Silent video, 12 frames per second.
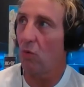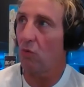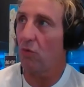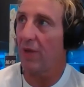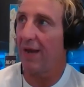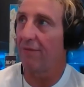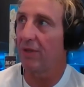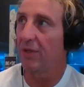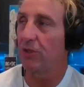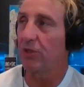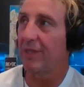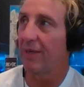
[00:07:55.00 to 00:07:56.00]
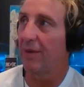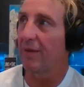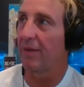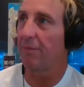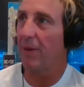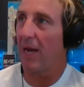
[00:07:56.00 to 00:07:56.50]
The evolution, the, the
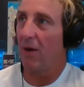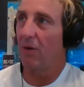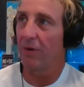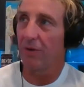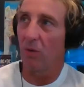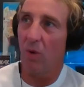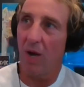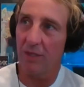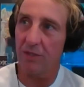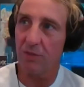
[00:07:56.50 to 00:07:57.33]
power, the watts